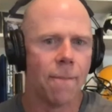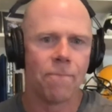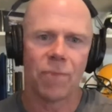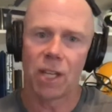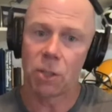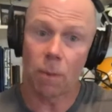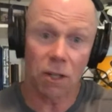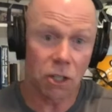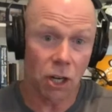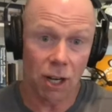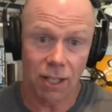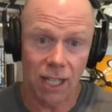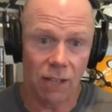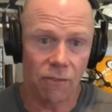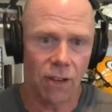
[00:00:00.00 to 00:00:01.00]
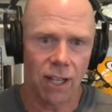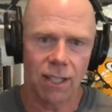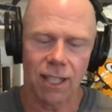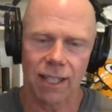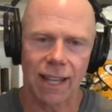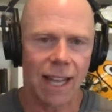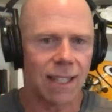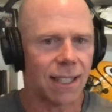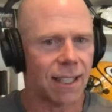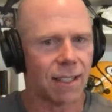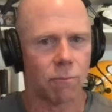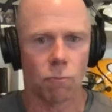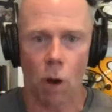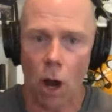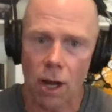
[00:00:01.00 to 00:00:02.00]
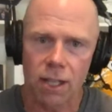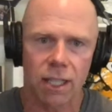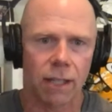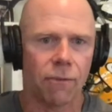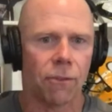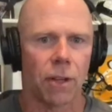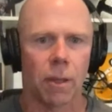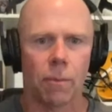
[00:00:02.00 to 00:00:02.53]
especially on defense? Like that's honestly for